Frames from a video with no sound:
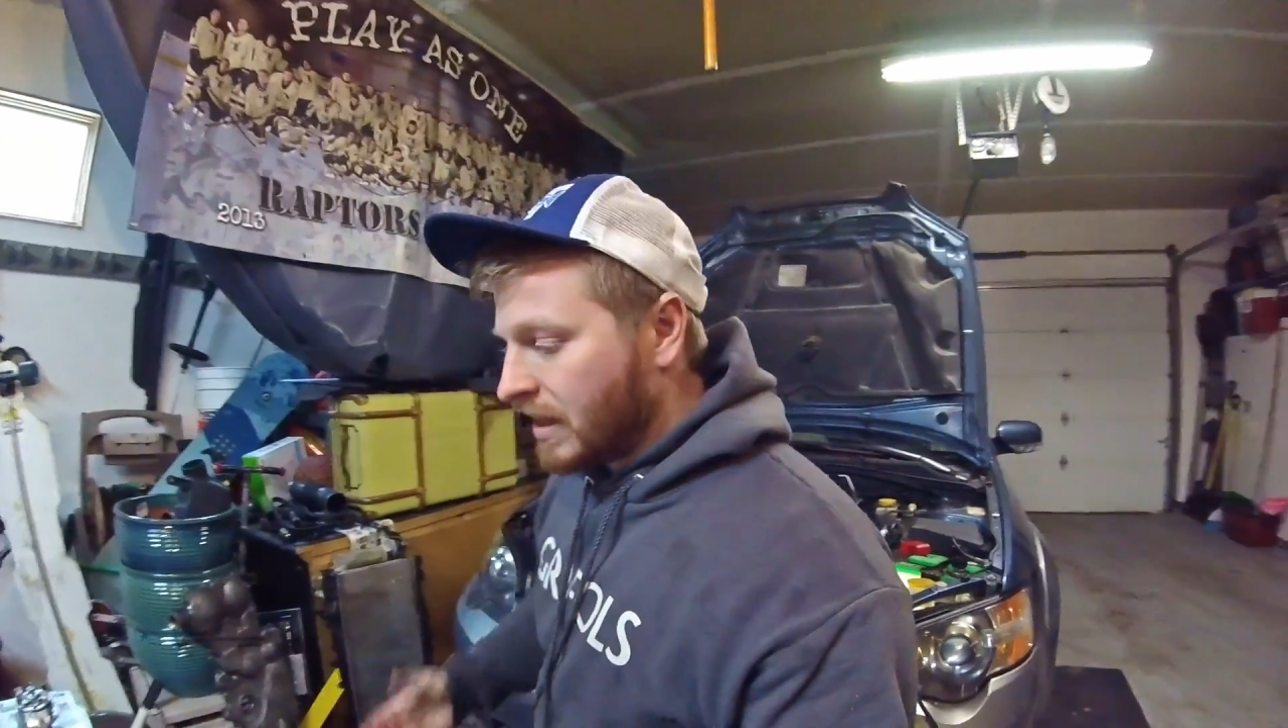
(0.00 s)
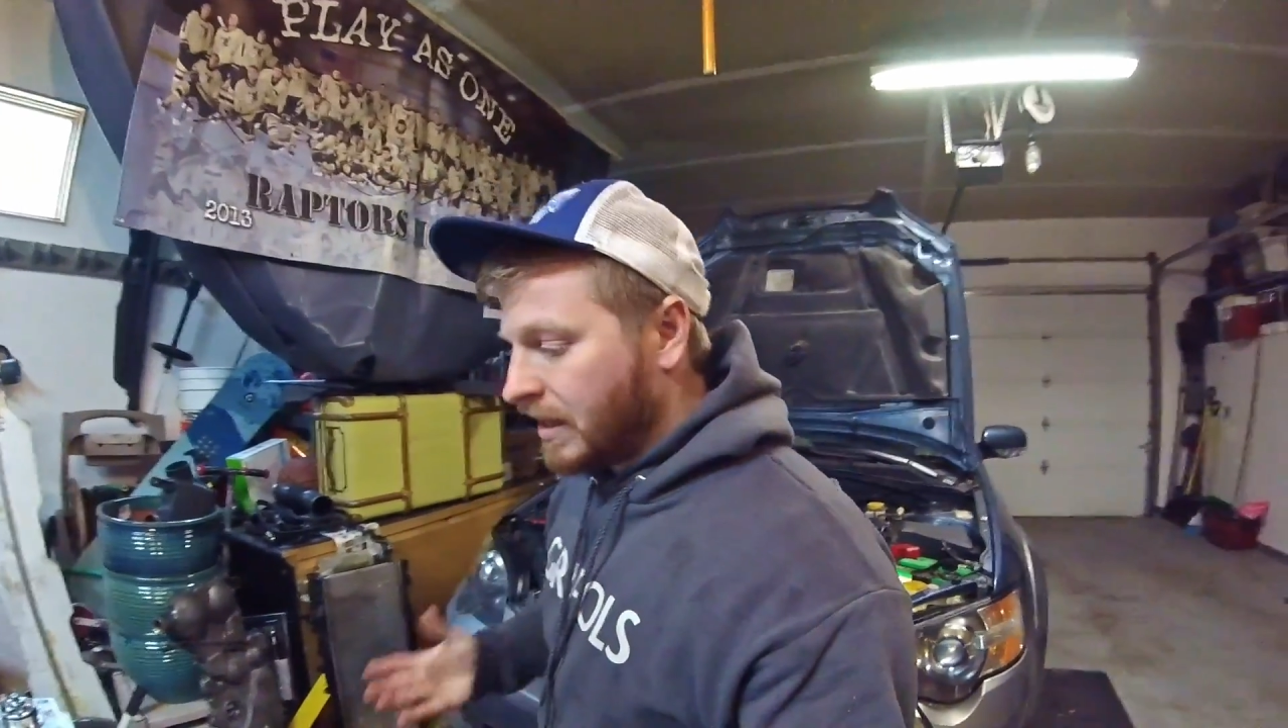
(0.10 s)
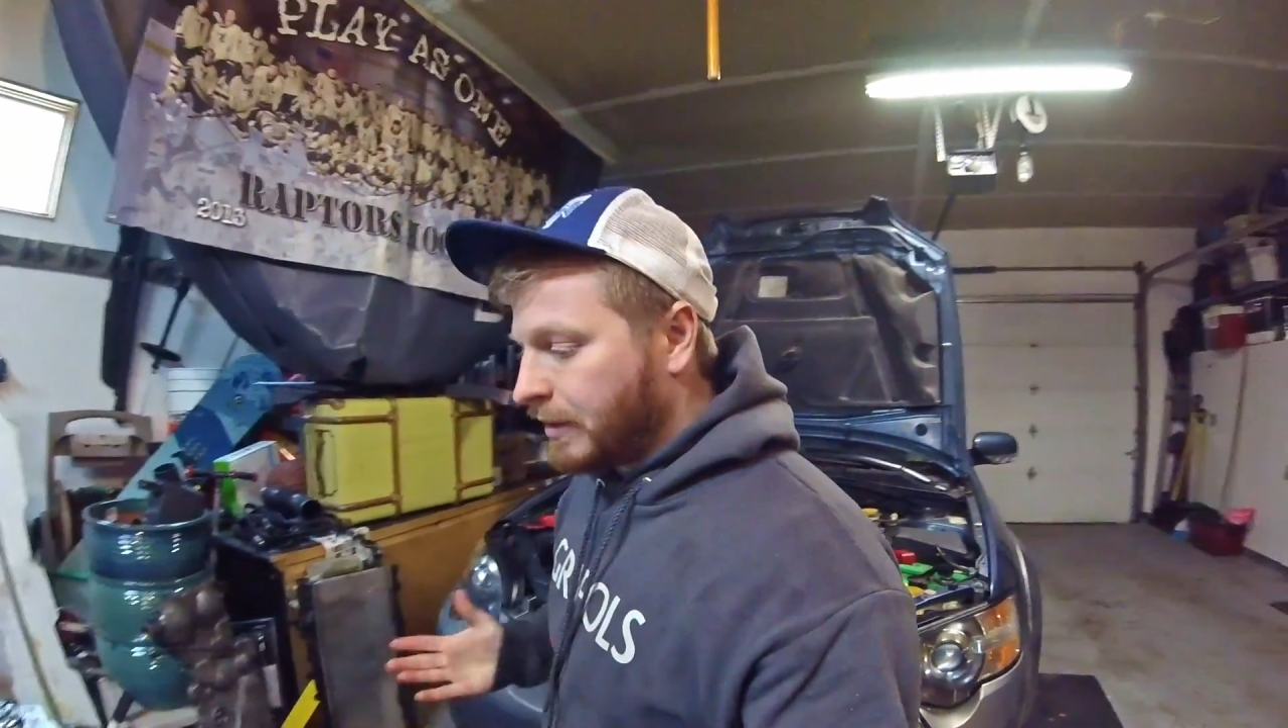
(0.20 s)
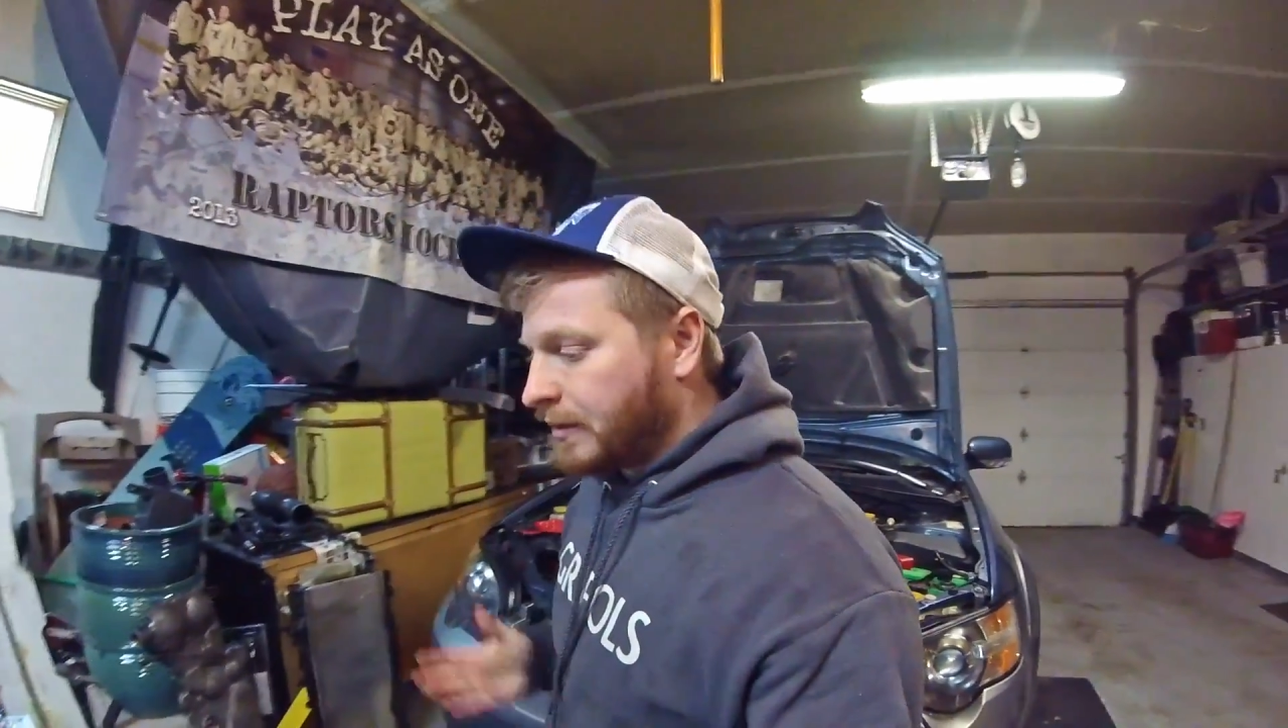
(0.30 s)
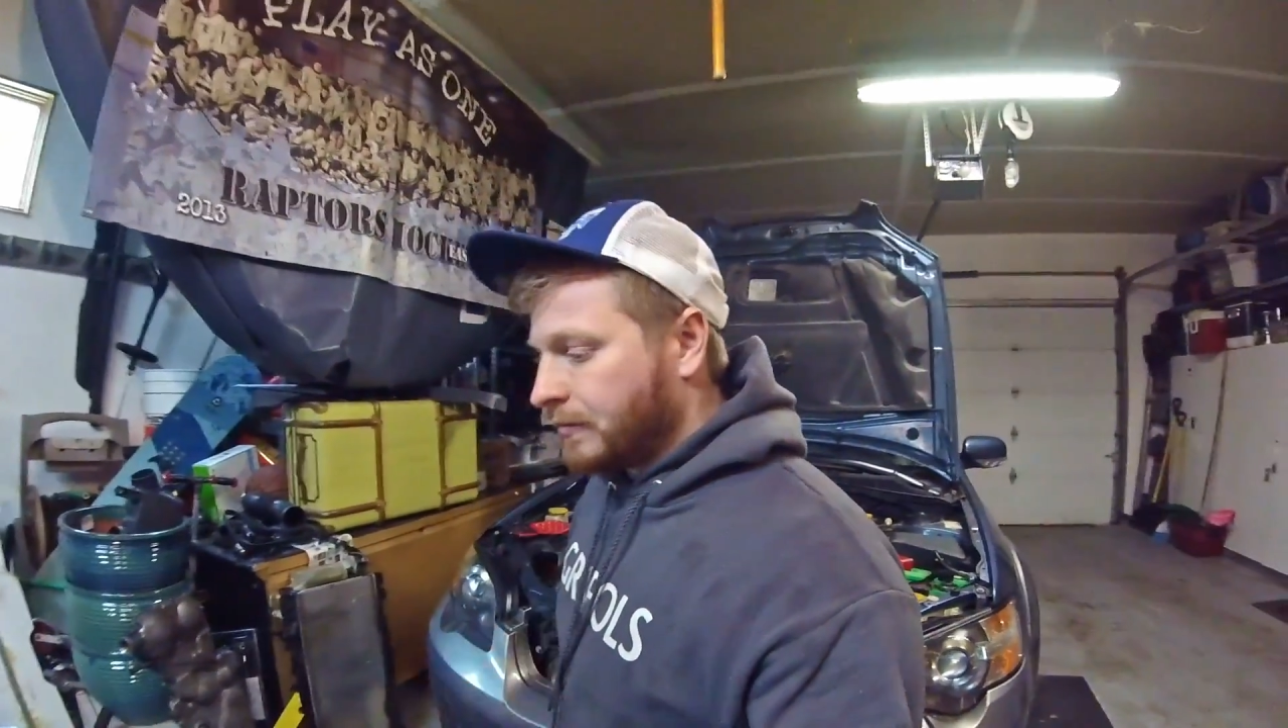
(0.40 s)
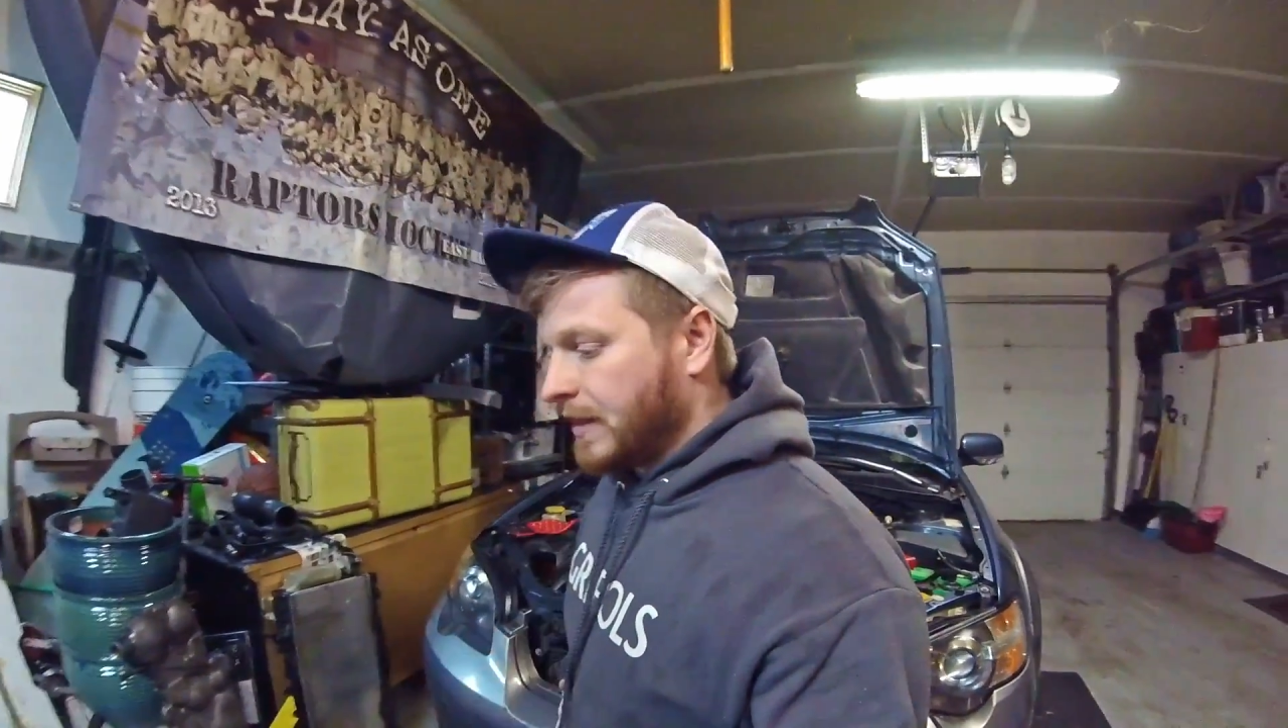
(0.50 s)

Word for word: Anyway,